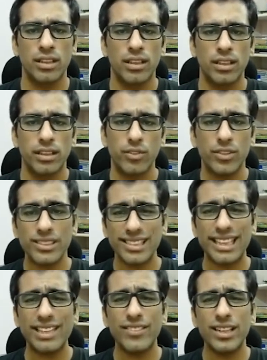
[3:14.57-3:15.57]
The first
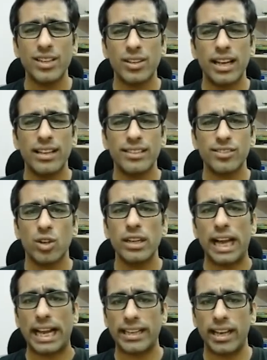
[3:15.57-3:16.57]
setting we'll look at is called
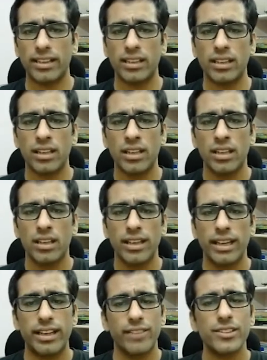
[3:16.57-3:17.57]
iCanon.
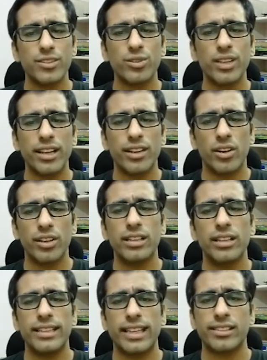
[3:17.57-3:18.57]
It refers to the
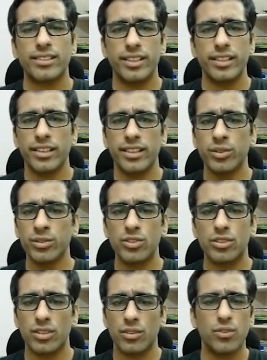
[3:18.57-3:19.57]
canonical text editor used
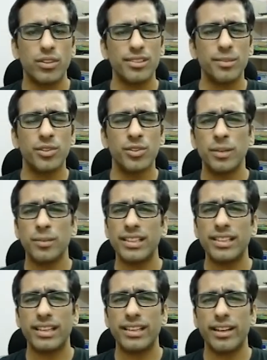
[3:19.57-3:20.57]
for some
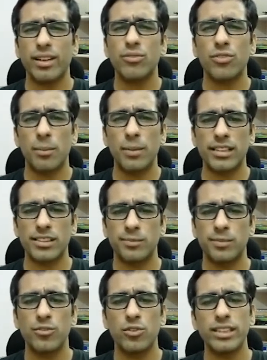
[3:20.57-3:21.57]
rudimentary editing of commands
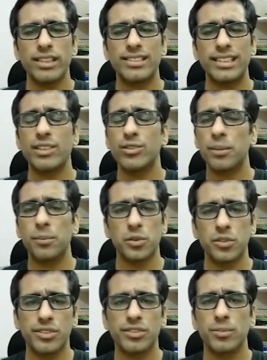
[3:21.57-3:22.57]
before they are sent to the
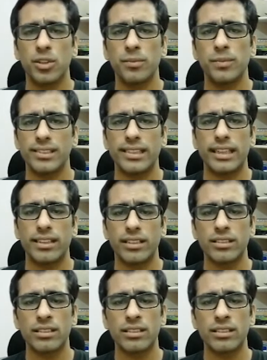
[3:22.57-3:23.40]
process upon pressing enter.